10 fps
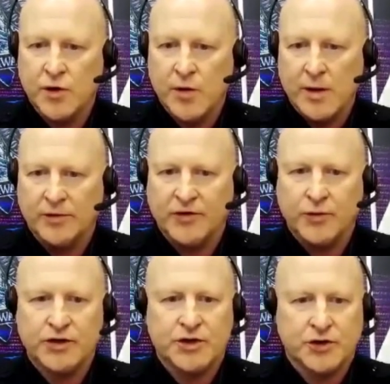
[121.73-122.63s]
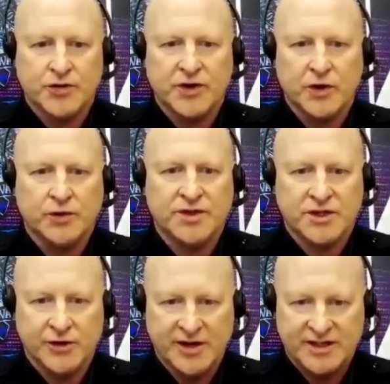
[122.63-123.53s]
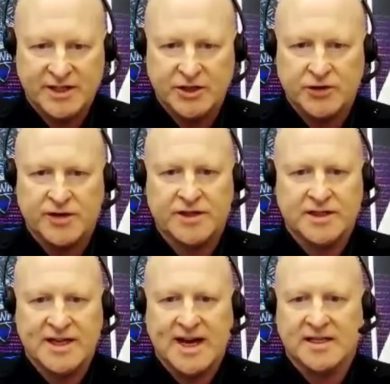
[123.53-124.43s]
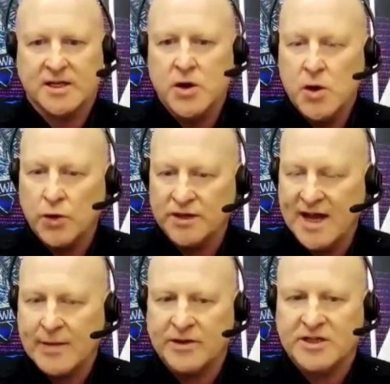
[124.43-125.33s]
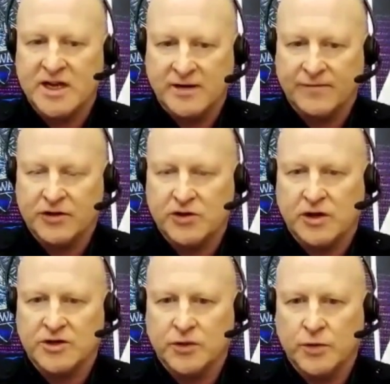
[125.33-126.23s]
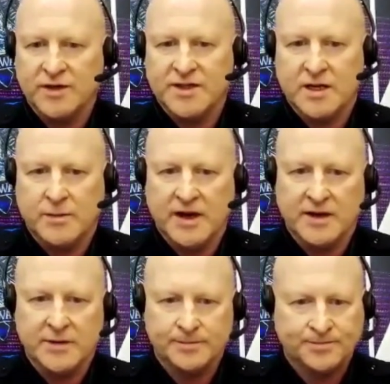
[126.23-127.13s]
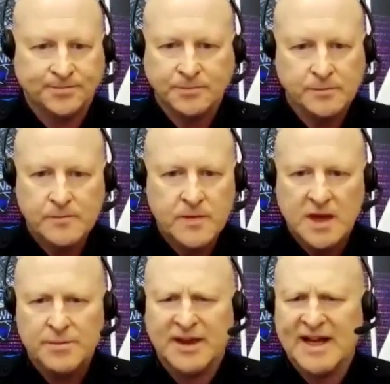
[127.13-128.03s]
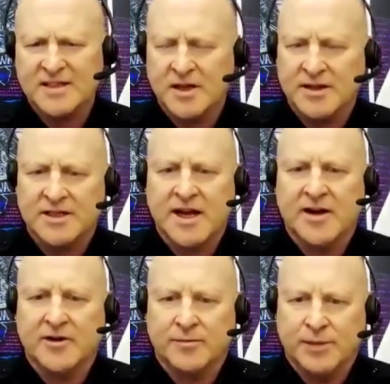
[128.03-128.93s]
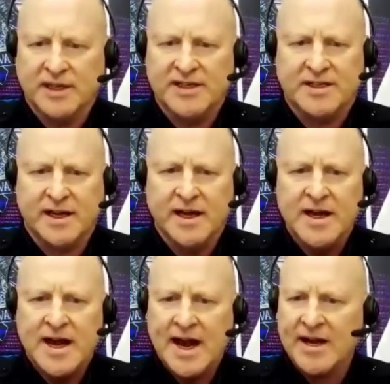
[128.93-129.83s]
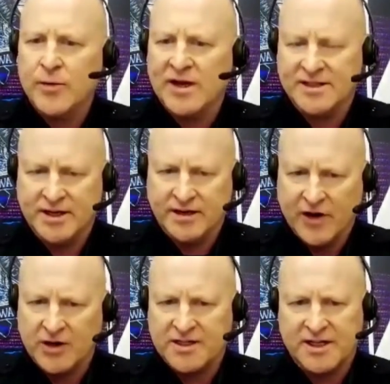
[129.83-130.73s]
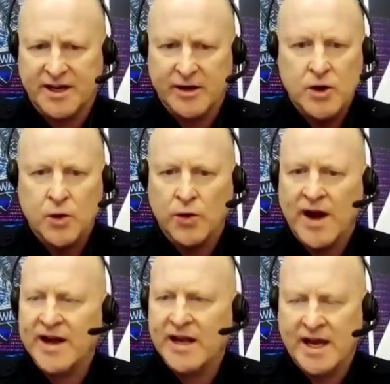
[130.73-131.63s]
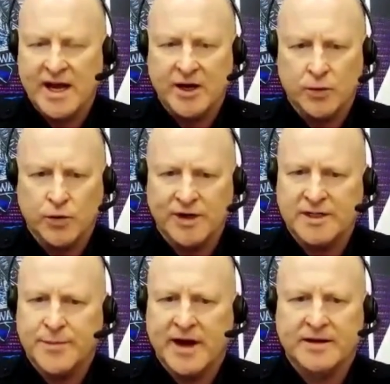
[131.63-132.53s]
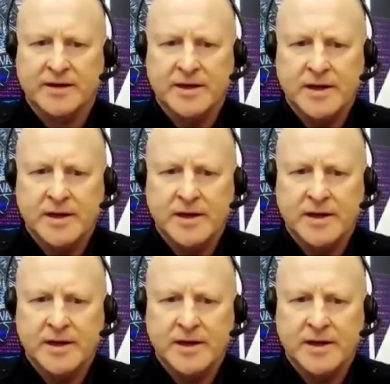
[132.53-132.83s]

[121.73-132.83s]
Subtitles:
we were able to ensure that no serious injuries, death, or damage to infrastructure was committed. But that's not the standard of policing any resident of our city or any Canadian would expect.